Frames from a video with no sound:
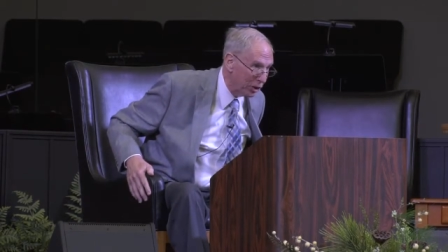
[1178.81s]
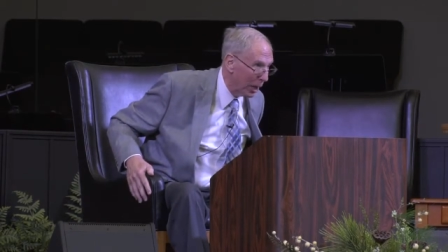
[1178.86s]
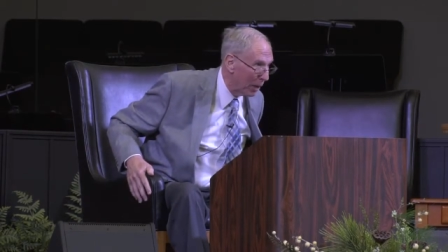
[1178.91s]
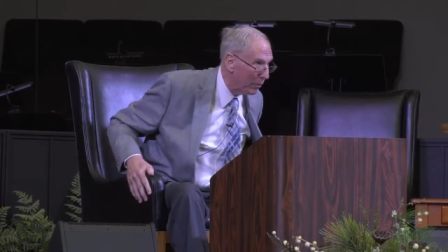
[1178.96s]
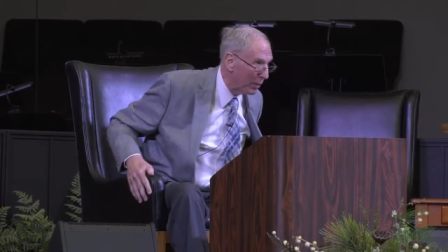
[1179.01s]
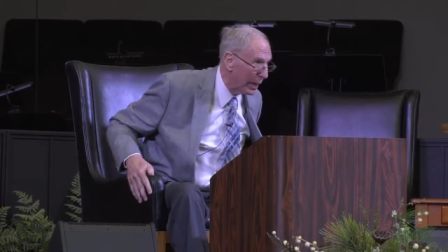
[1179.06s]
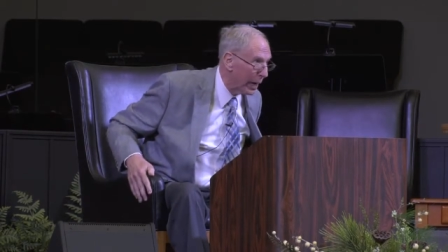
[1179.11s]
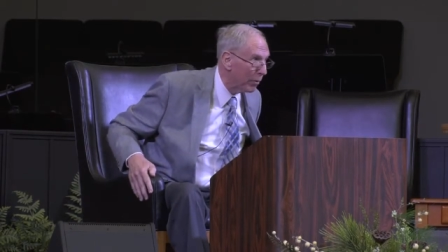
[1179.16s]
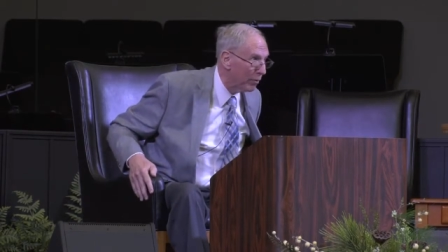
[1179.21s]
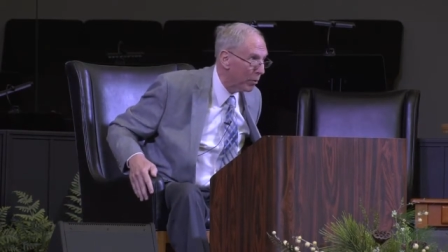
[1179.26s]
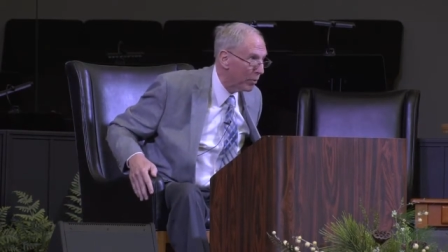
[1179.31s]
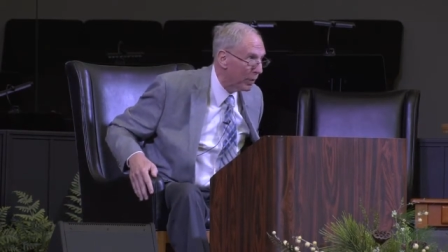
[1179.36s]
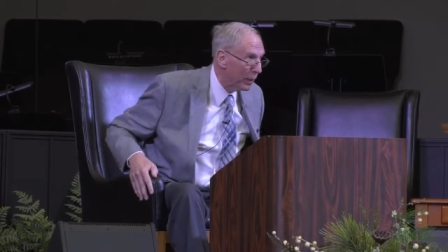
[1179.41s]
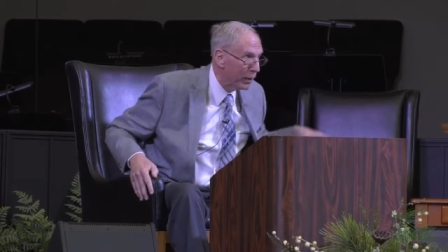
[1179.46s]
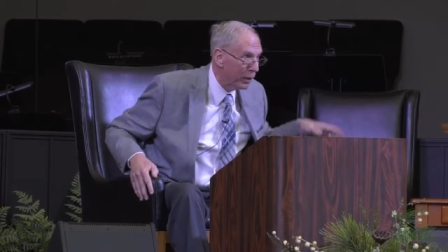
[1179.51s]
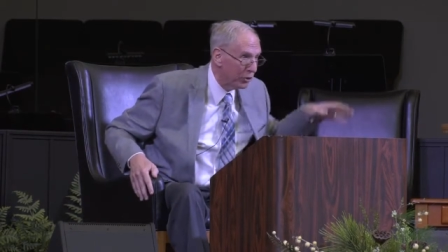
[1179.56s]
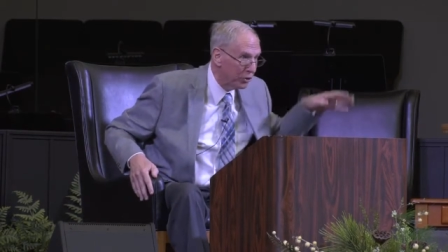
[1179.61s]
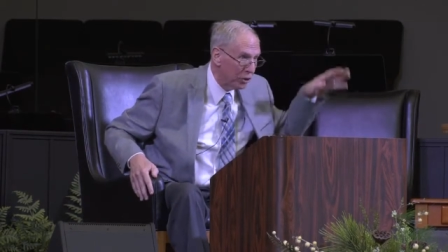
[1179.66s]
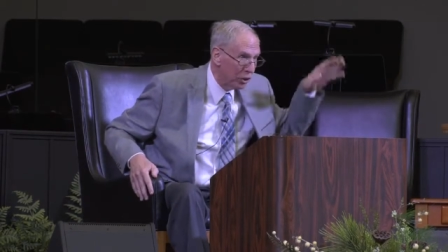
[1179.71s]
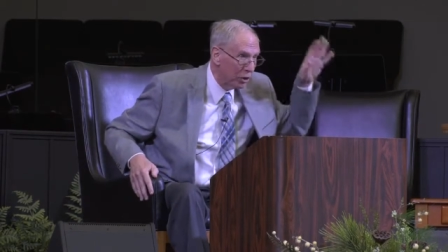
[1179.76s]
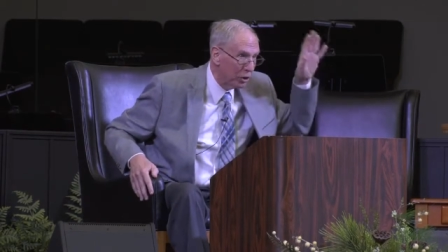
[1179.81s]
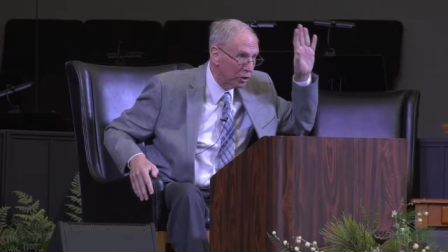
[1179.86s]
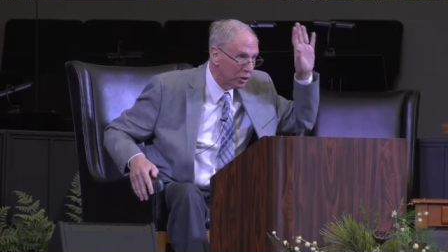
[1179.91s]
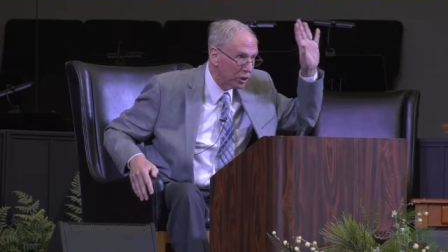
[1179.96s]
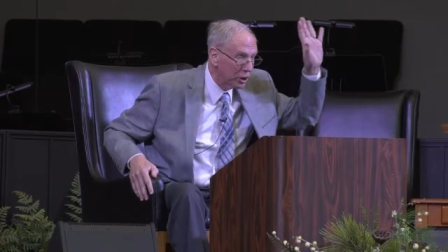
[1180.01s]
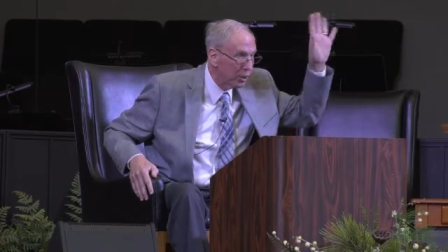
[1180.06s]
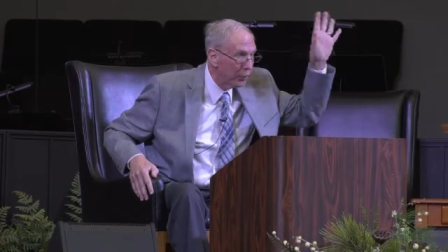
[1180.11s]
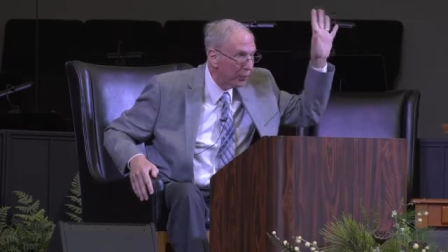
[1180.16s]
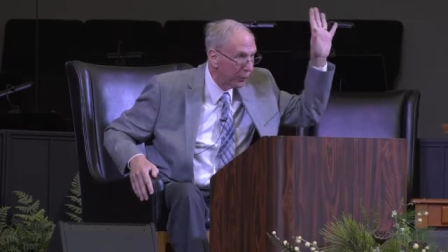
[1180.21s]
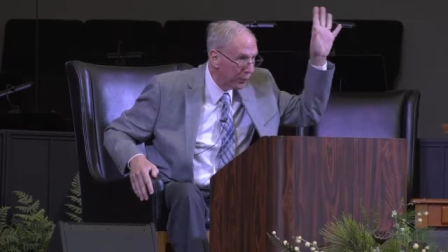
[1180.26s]
How many of you ever been to
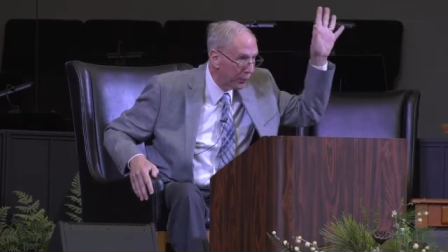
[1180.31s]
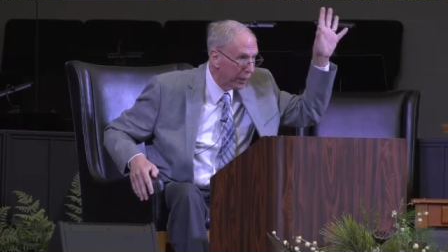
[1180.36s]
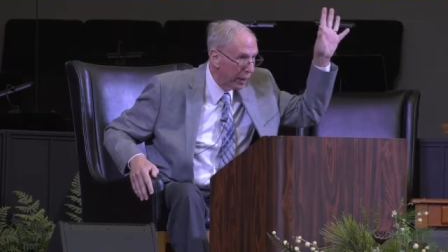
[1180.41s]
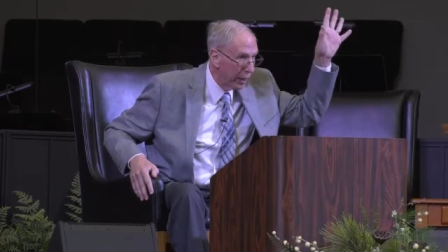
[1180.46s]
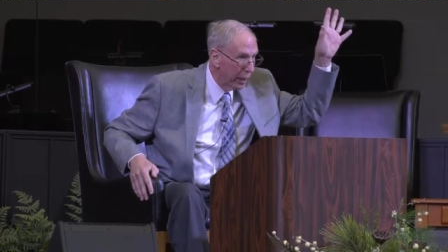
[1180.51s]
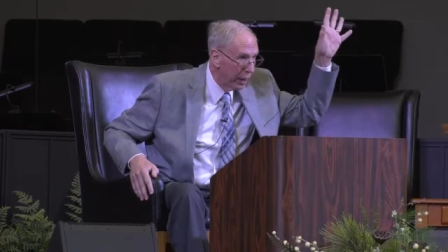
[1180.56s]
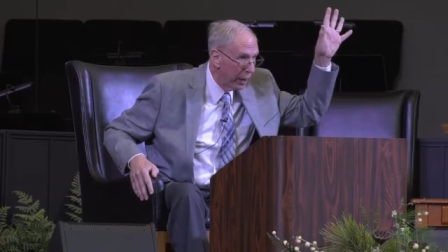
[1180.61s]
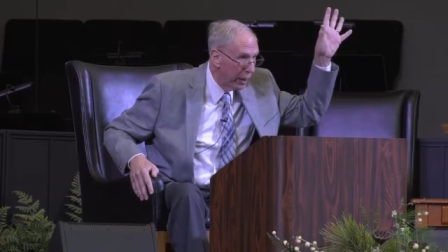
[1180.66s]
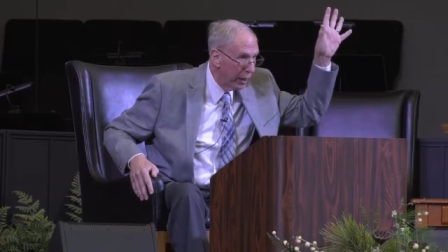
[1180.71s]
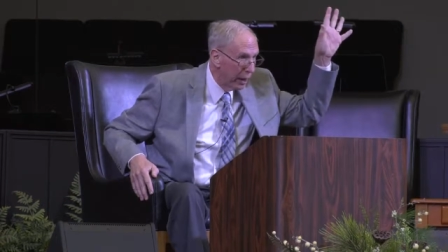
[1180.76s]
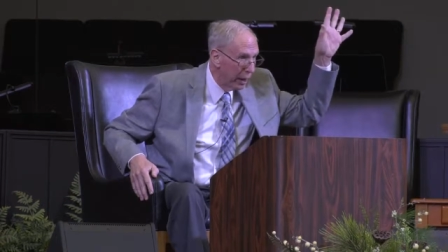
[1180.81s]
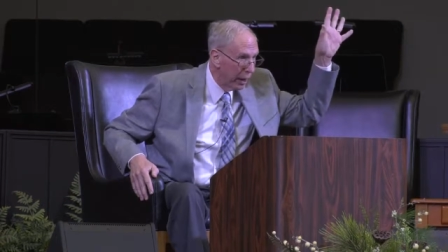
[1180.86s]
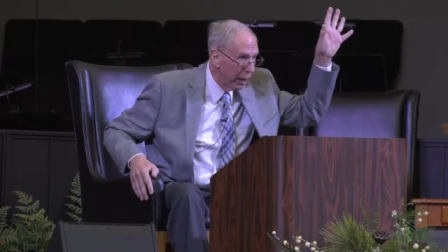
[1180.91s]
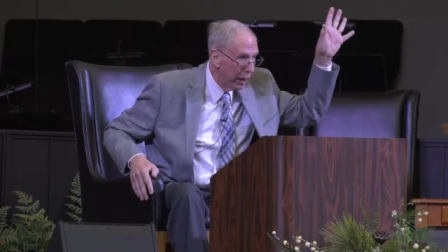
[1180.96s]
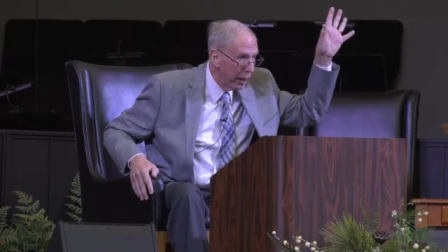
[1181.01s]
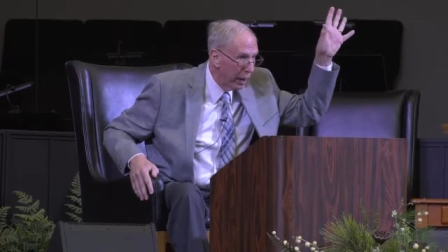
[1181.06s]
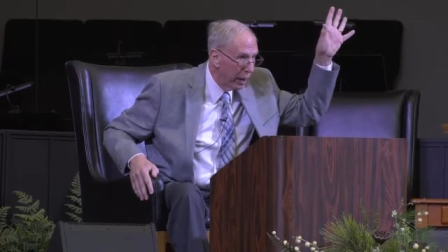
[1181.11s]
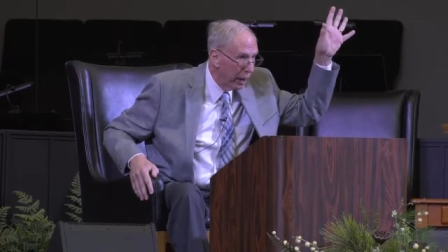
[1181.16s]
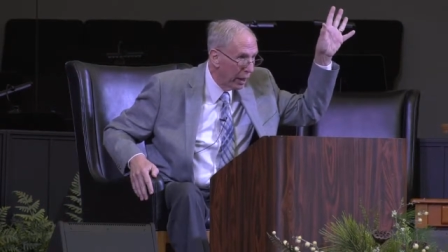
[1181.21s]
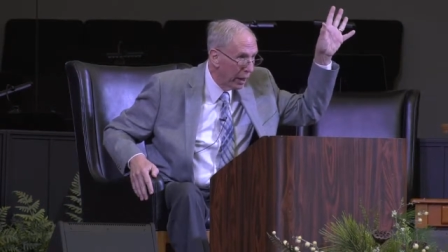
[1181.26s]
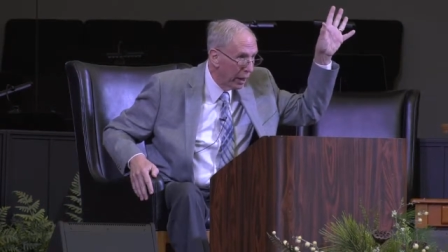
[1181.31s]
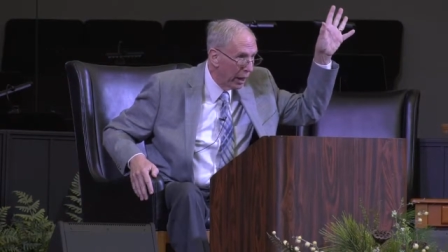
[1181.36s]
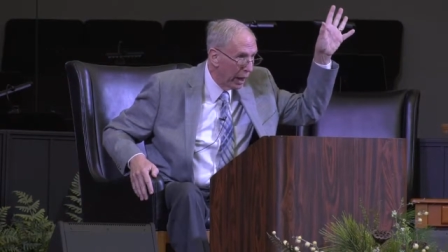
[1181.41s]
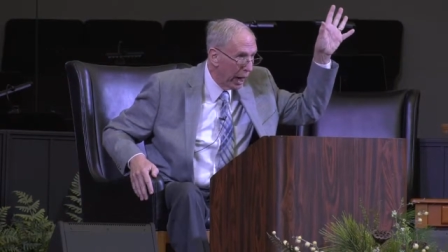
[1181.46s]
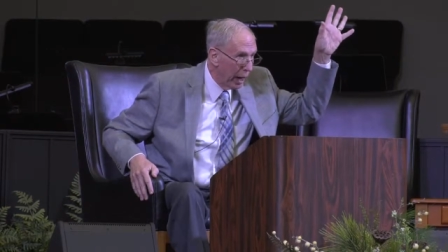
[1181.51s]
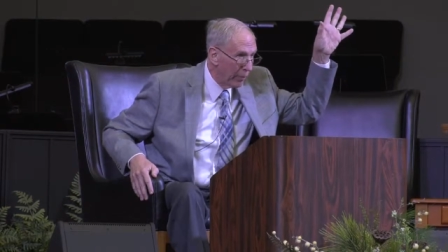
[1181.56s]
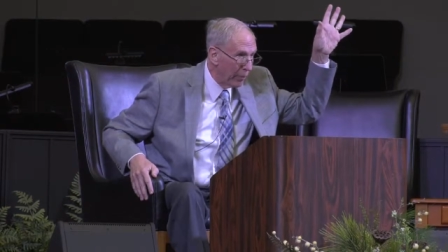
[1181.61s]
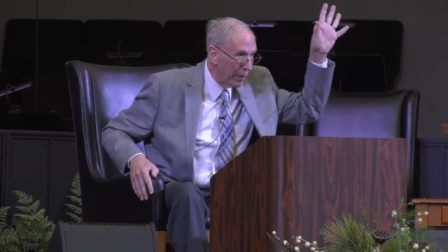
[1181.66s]
church? How